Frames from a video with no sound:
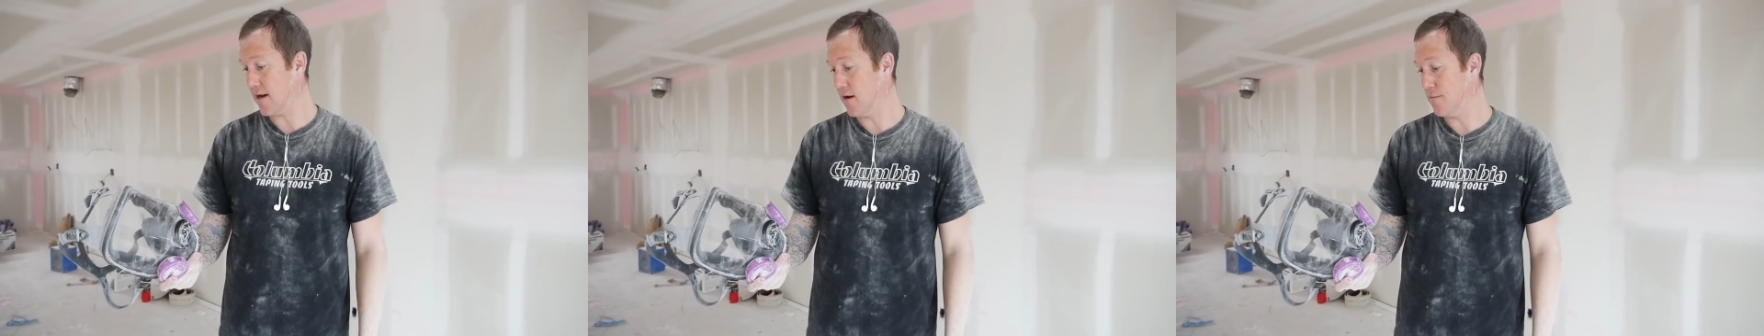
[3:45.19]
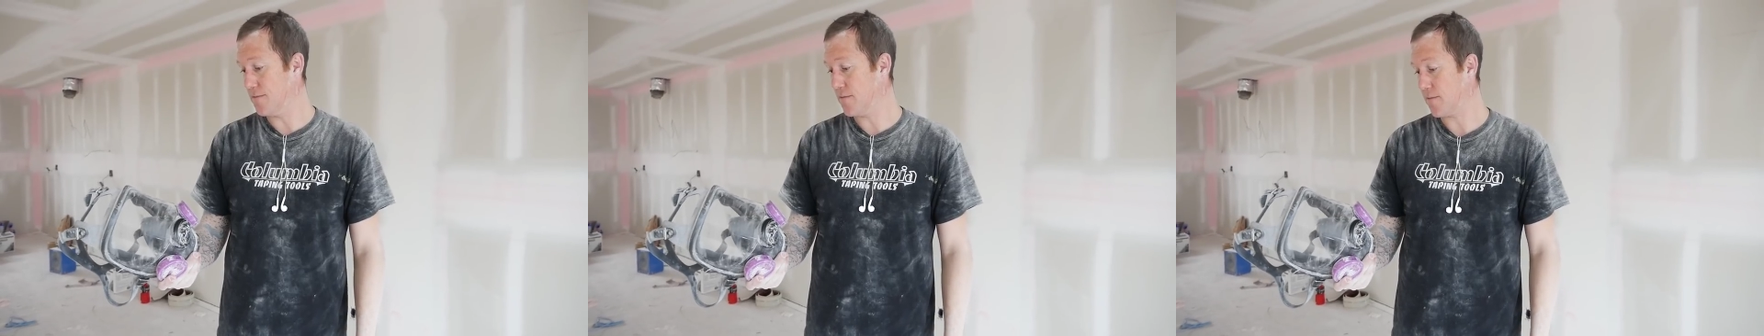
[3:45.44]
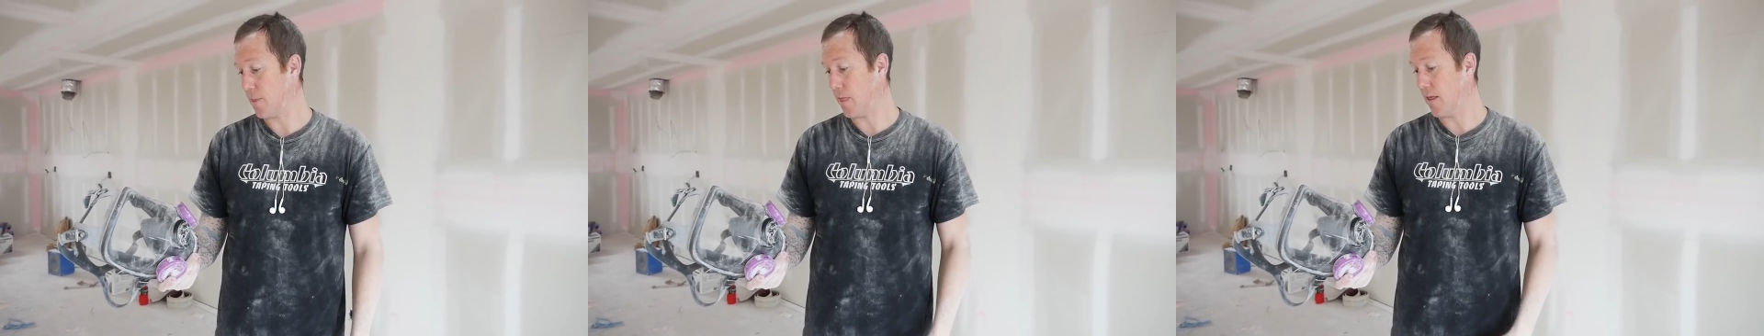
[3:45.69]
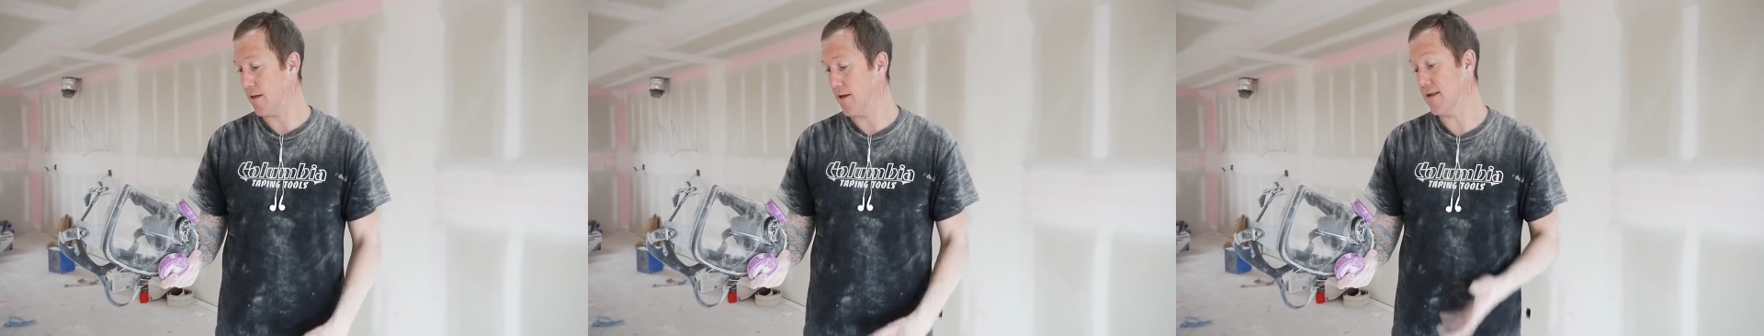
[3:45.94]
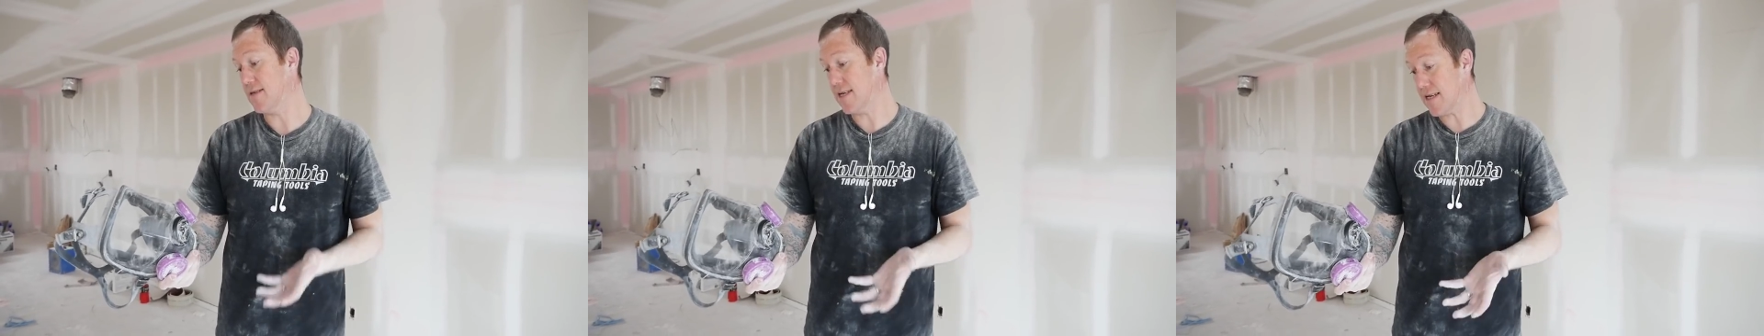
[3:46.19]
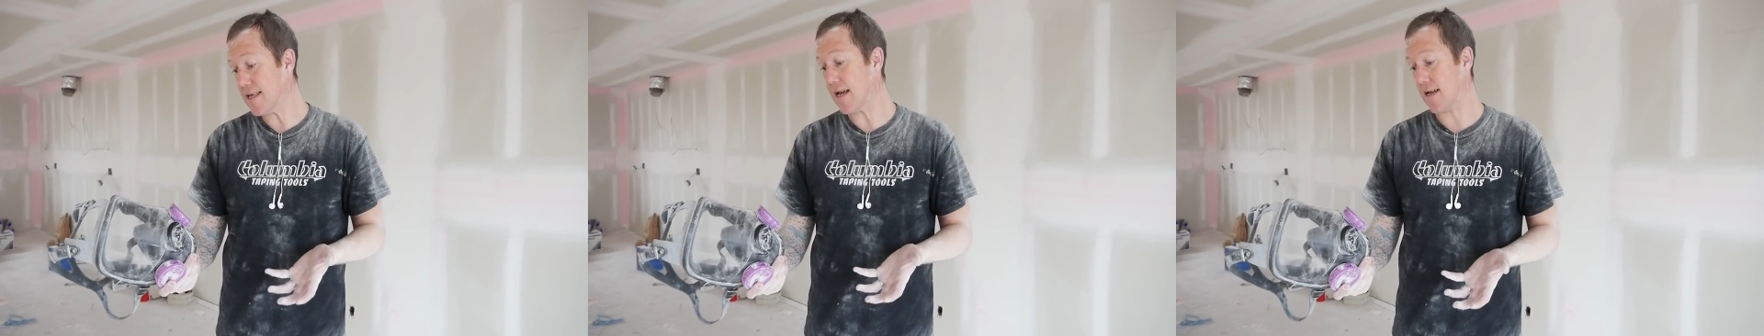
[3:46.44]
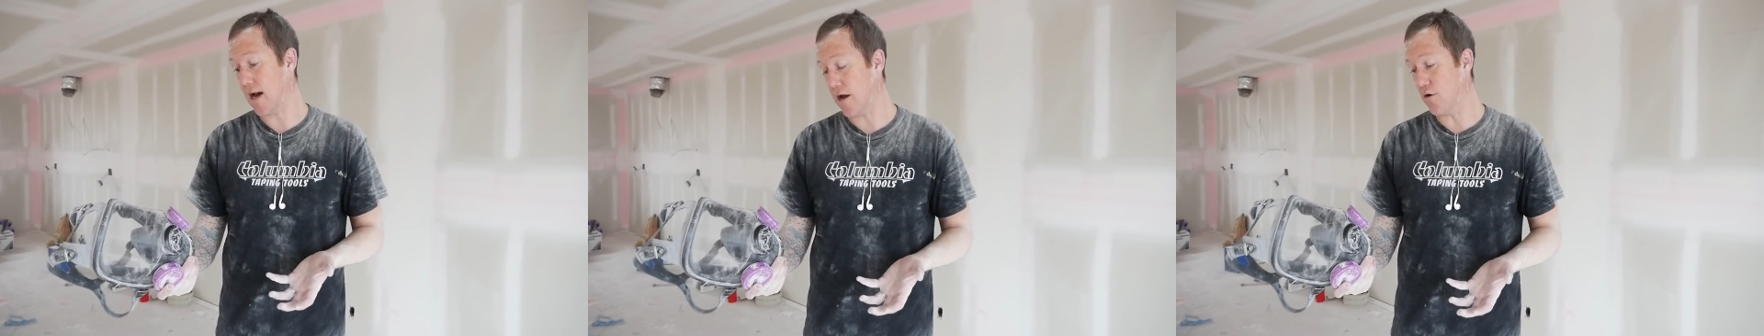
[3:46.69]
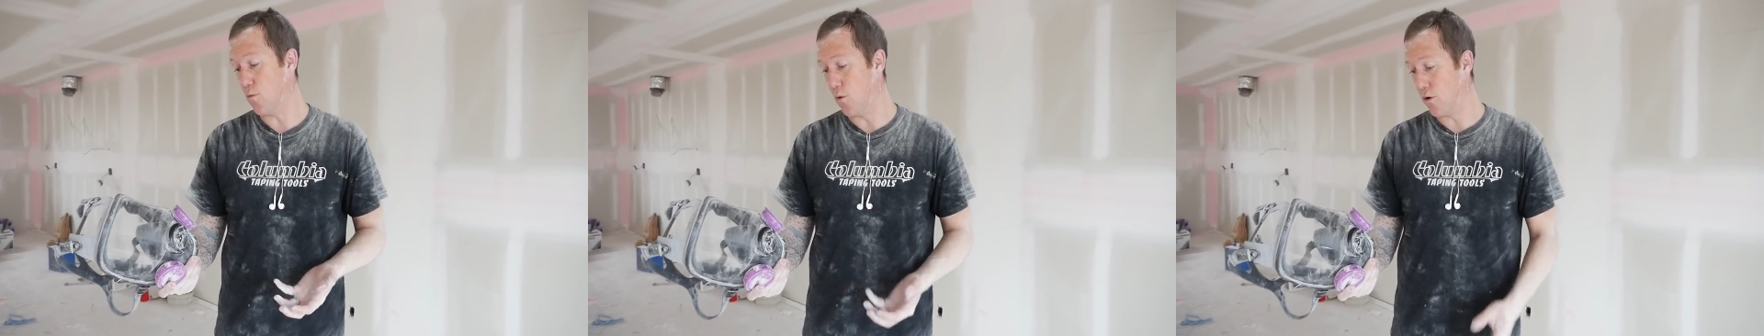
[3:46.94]
Um, it did get
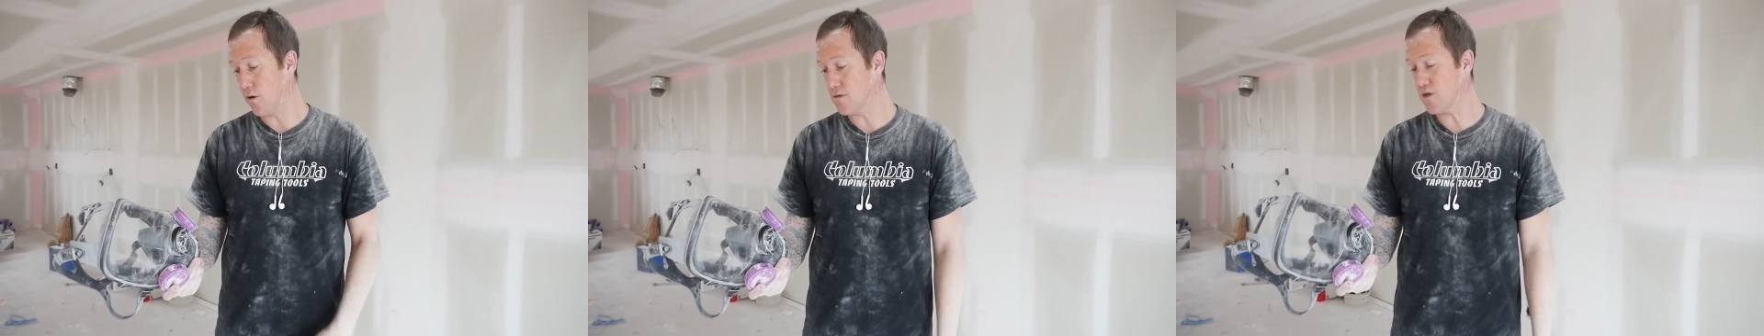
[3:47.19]
kind of warm.